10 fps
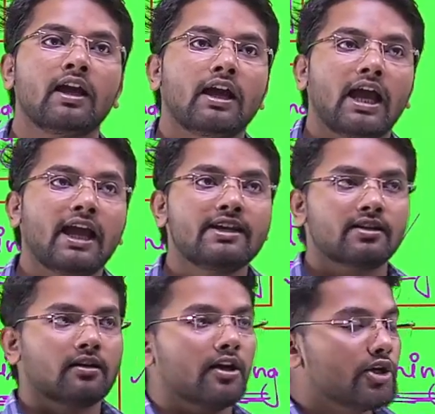And
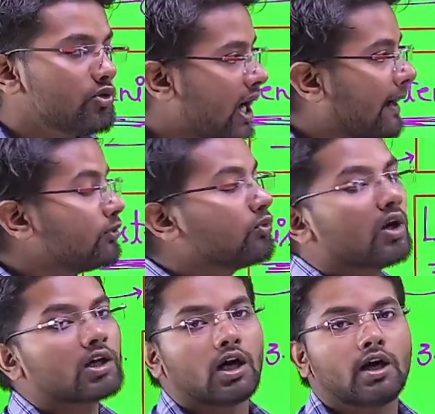you have to work
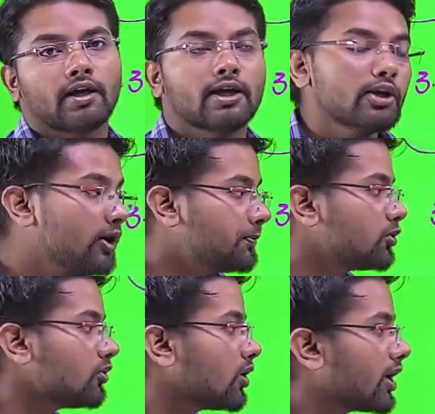hard, you have to
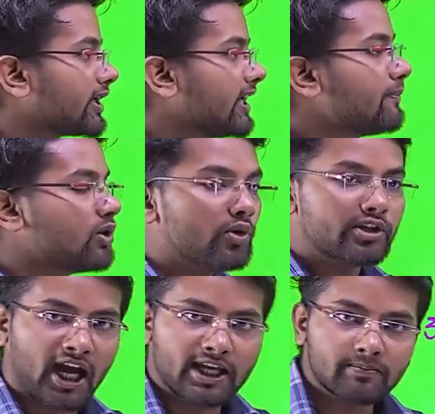give your
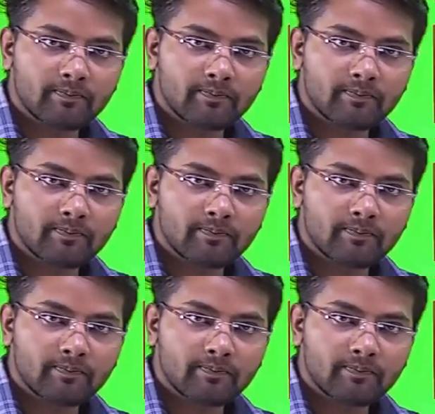time,